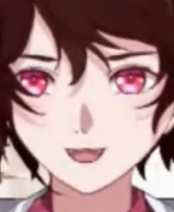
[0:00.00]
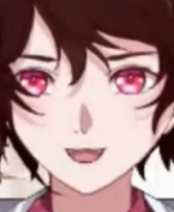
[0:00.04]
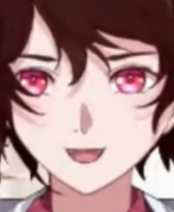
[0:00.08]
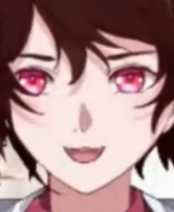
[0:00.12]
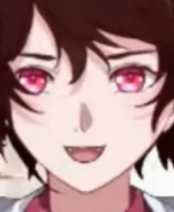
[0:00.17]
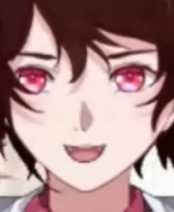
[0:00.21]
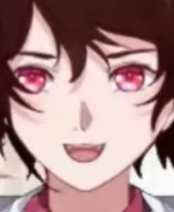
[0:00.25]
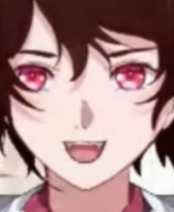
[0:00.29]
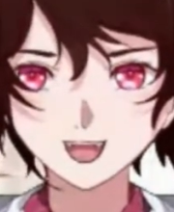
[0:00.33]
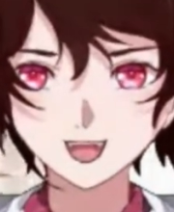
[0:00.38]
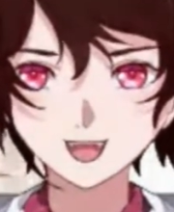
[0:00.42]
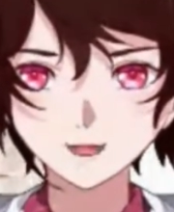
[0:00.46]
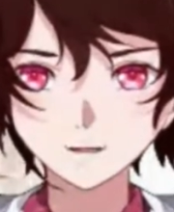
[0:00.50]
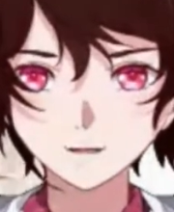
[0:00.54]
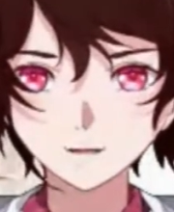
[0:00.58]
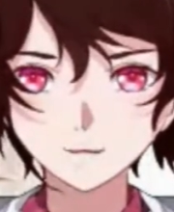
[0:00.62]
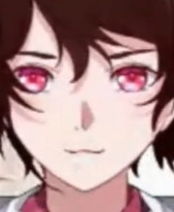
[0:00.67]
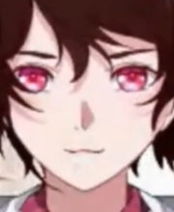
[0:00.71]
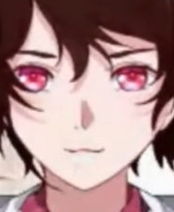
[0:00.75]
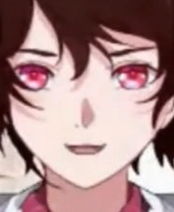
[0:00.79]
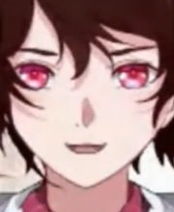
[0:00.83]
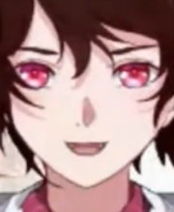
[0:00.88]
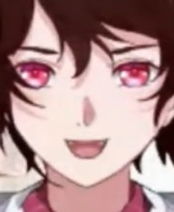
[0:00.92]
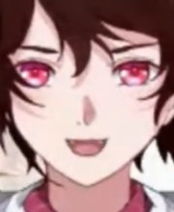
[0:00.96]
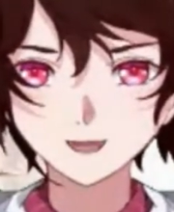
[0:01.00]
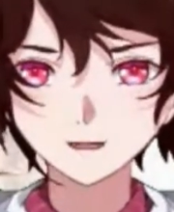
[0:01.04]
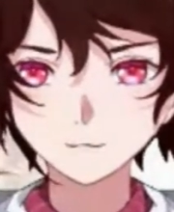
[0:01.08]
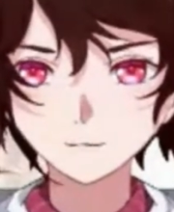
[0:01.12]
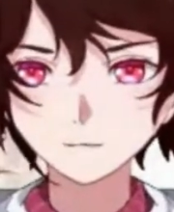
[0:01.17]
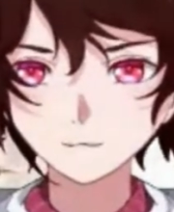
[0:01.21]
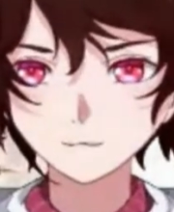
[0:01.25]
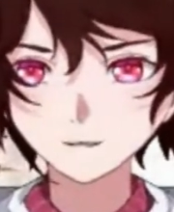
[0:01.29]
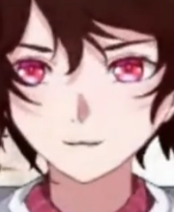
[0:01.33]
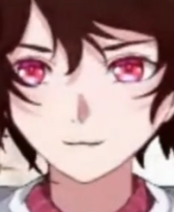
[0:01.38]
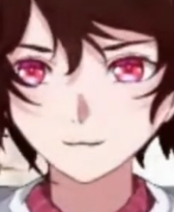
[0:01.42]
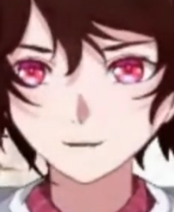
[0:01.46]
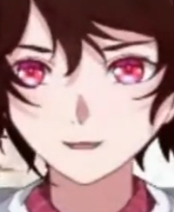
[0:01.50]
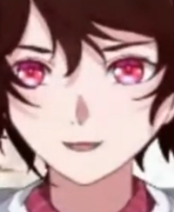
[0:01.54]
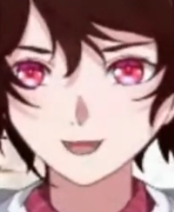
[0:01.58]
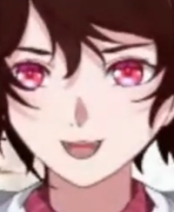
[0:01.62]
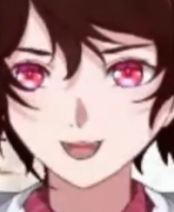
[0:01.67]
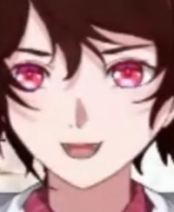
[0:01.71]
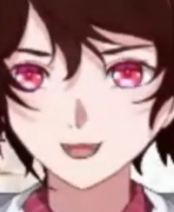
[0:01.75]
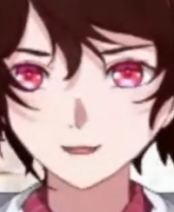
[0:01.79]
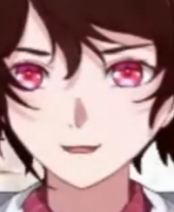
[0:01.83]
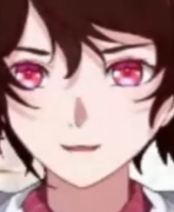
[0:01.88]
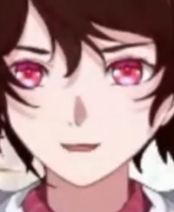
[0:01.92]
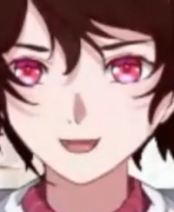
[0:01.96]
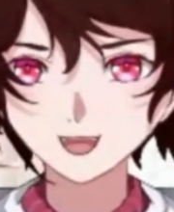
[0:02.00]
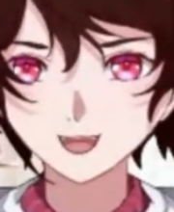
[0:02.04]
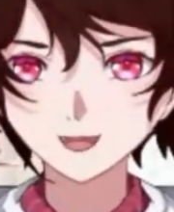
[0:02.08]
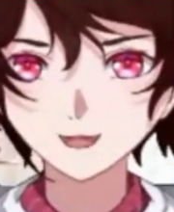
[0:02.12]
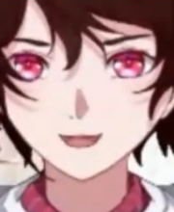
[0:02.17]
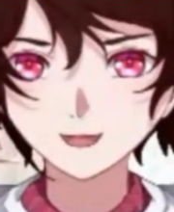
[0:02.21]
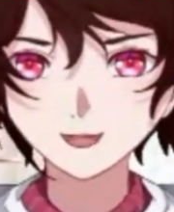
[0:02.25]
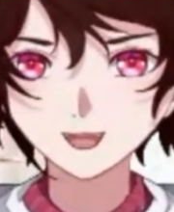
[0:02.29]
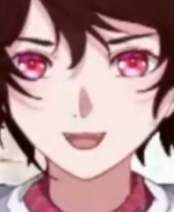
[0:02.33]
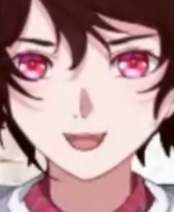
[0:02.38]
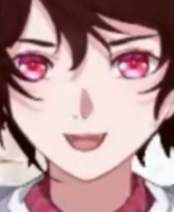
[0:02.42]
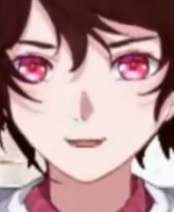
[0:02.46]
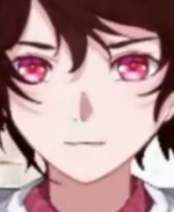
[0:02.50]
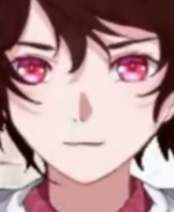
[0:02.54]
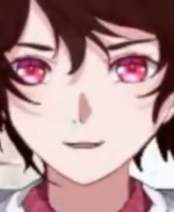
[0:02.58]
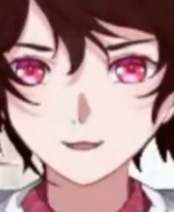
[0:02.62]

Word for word: I don't know if I can post links actually, but